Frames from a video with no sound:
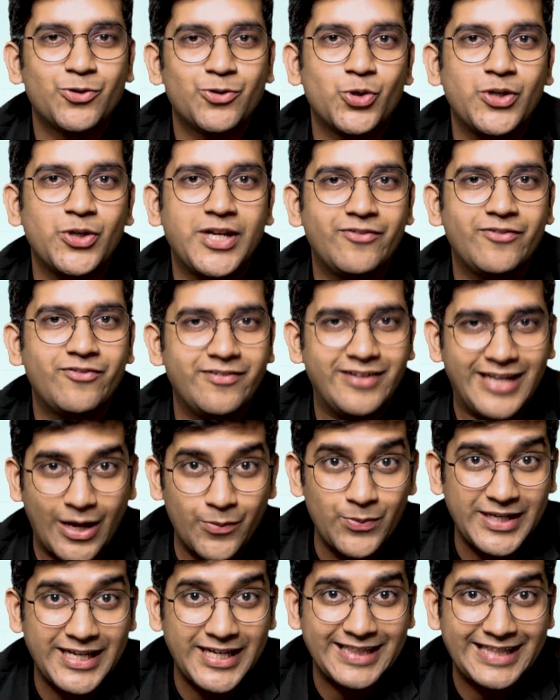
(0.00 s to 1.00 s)
to
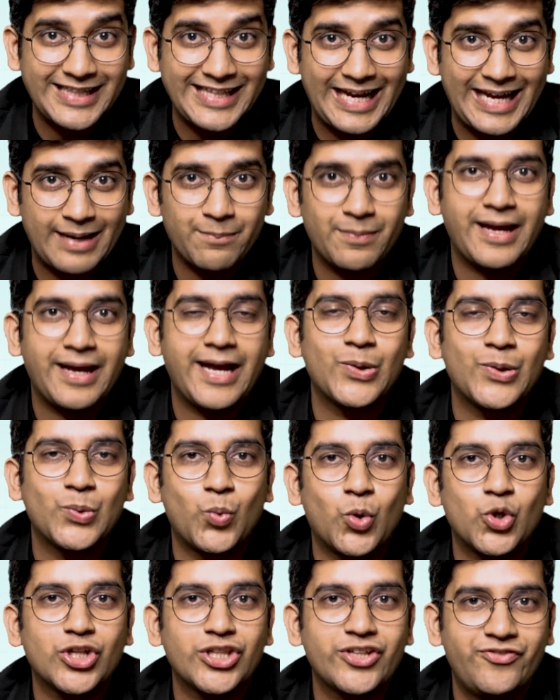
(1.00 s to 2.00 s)
navigate the app, and
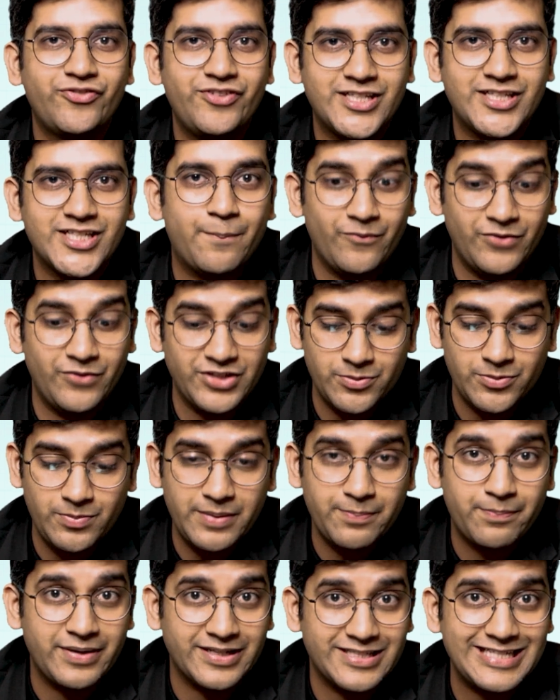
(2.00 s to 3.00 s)
what are the features which will be
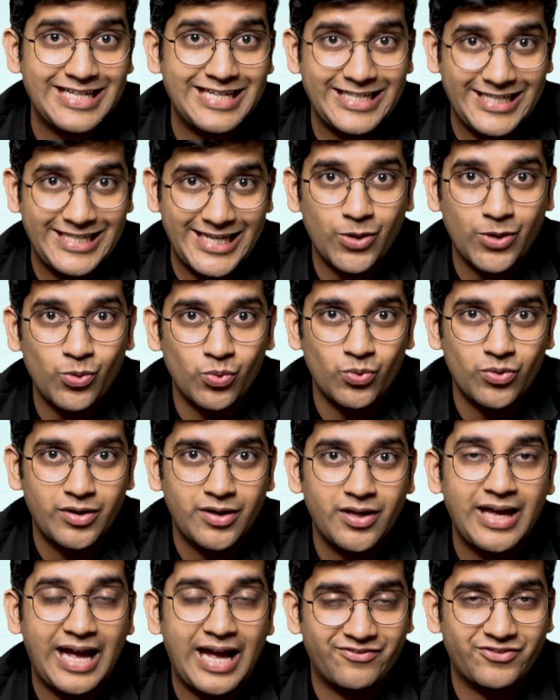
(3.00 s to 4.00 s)
present at now,
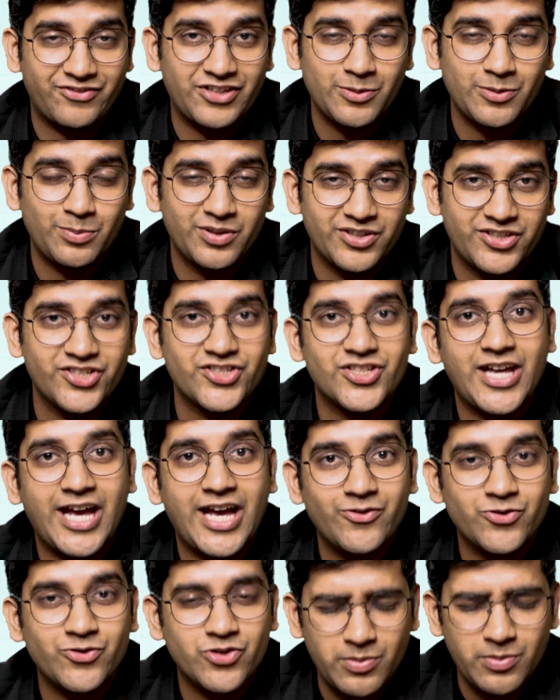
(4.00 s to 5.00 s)
after your purchase, and
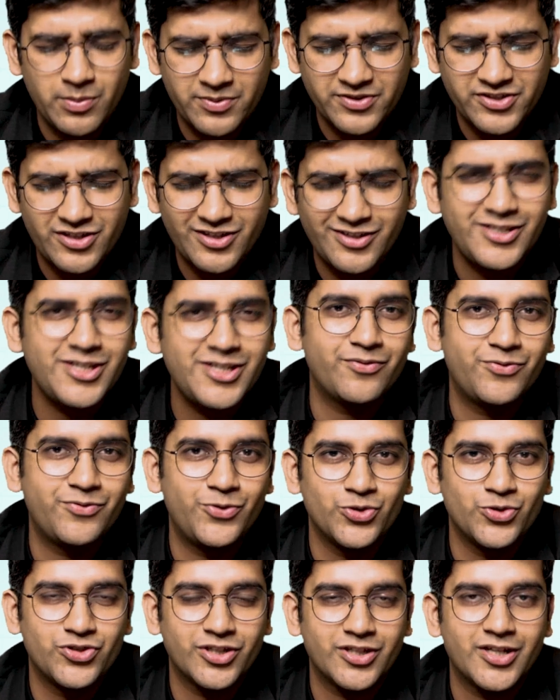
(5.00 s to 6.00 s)
which will be present in near
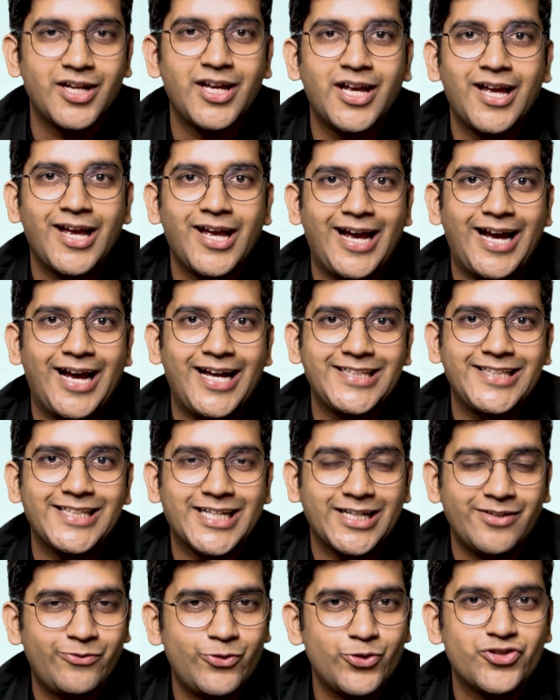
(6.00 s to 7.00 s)
future, and the
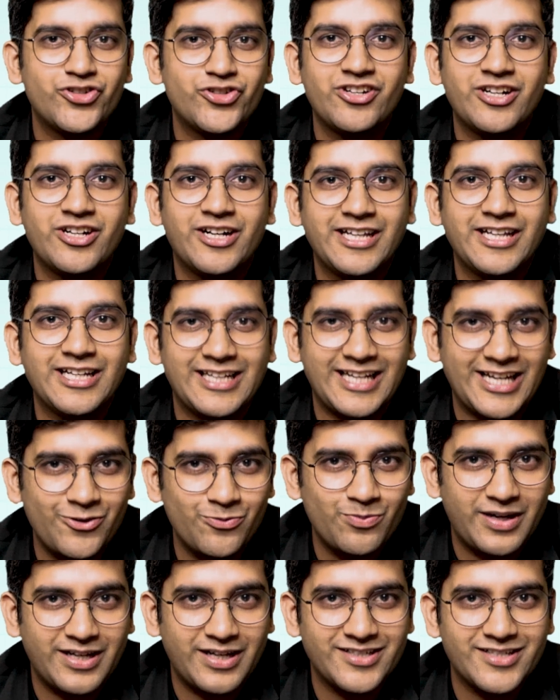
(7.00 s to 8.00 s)
confusion regarding live
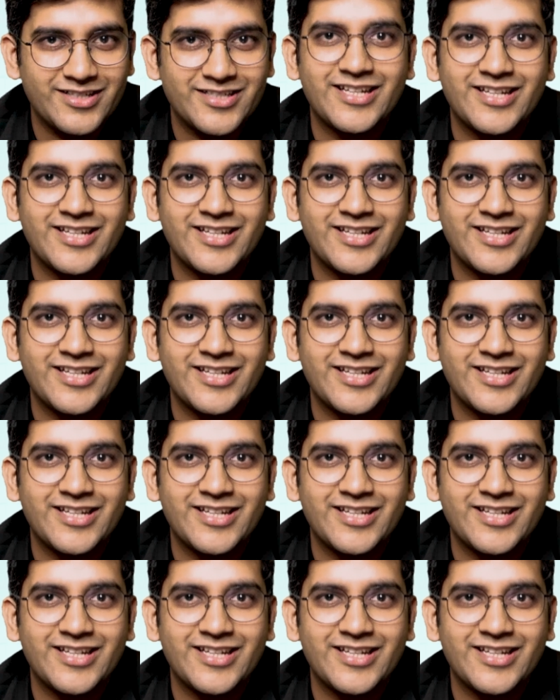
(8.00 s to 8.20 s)
batches